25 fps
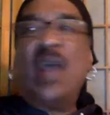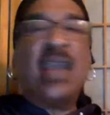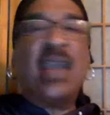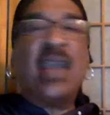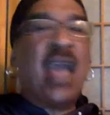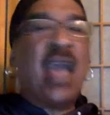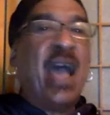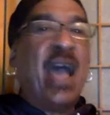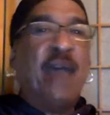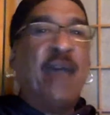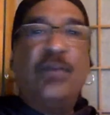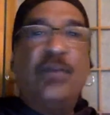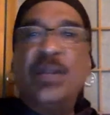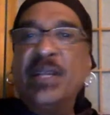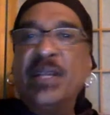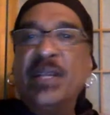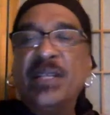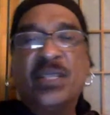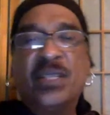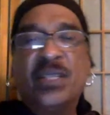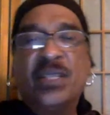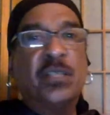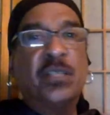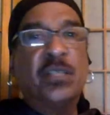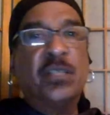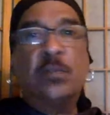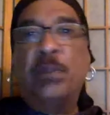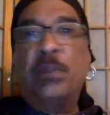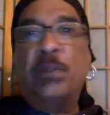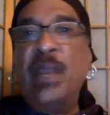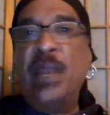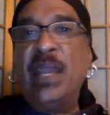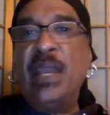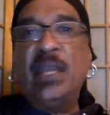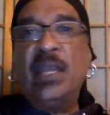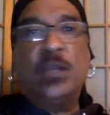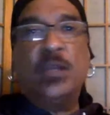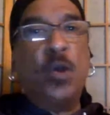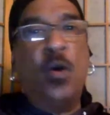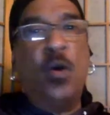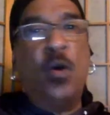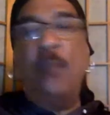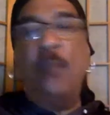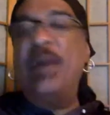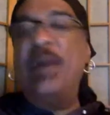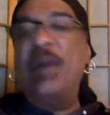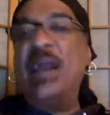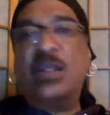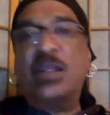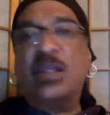Africans in Spain going
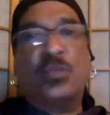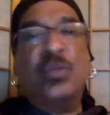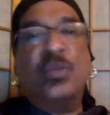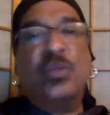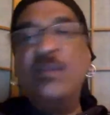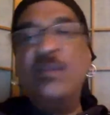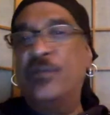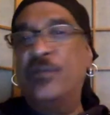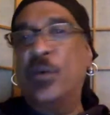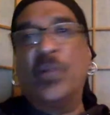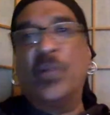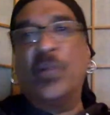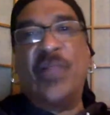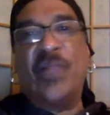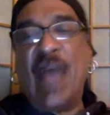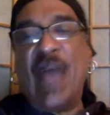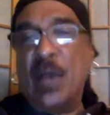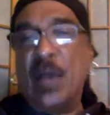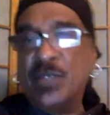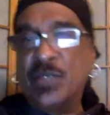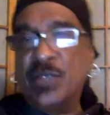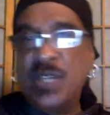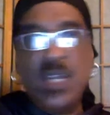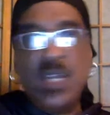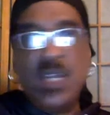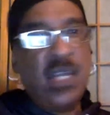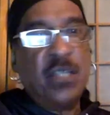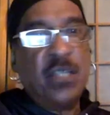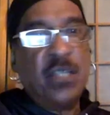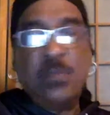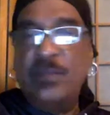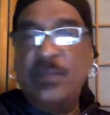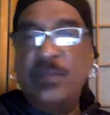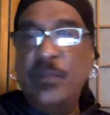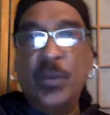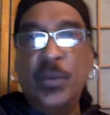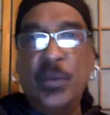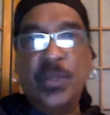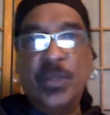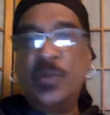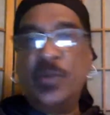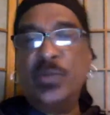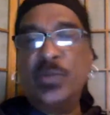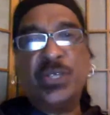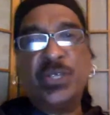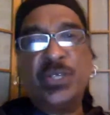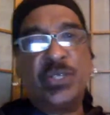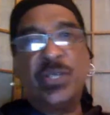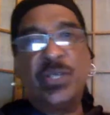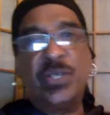back 3,000-4,000 years before the
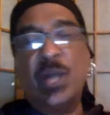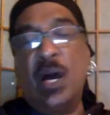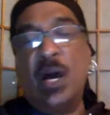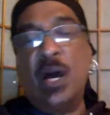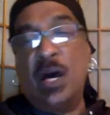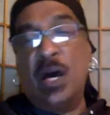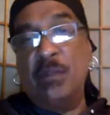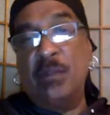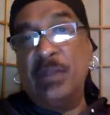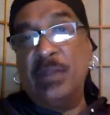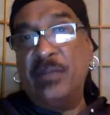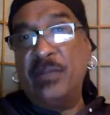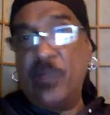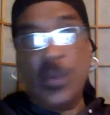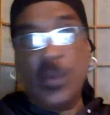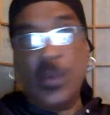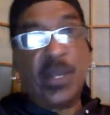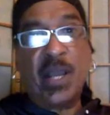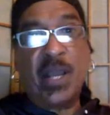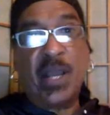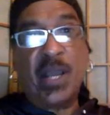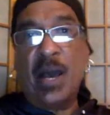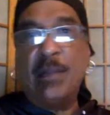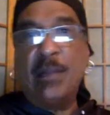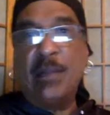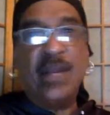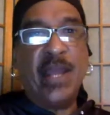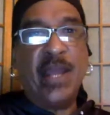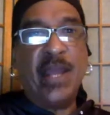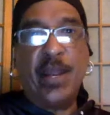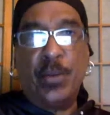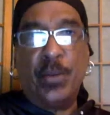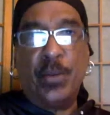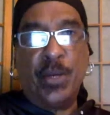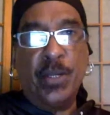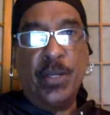Common Era.